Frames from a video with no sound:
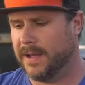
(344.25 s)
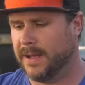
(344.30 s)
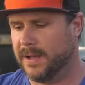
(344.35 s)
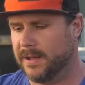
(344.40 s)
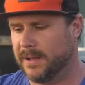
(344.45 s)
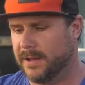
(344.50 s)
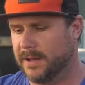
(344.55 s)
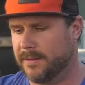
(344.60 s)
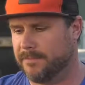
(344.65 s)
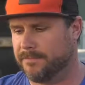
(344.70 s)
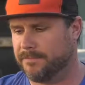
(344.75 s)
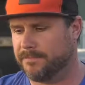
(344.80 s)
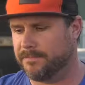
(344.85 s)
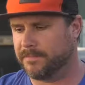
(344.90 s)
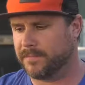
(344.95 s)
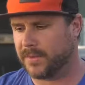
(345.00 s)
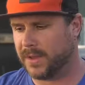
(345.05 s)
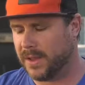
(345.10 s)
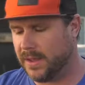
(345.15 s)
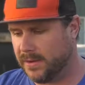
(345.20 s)

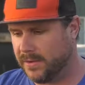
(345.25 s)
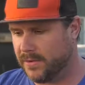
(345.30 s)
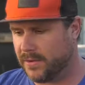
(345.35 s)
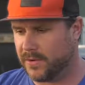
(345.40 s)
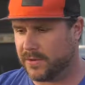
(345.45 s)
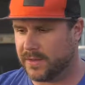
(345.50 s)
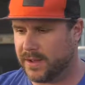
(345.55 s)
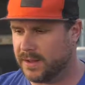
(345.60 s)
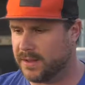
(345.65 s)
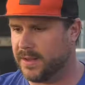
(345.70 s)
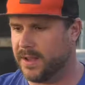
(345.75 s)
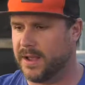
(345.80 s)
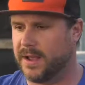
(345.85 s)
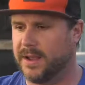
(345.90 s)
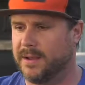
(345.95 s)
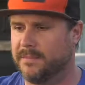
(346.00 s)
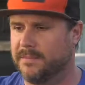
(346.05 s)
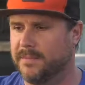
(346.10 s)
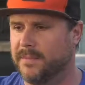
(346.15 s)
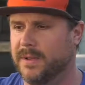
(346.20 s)
And during that
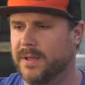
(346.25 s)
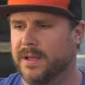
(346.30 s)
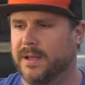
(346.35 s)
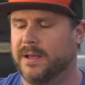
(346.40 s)
time,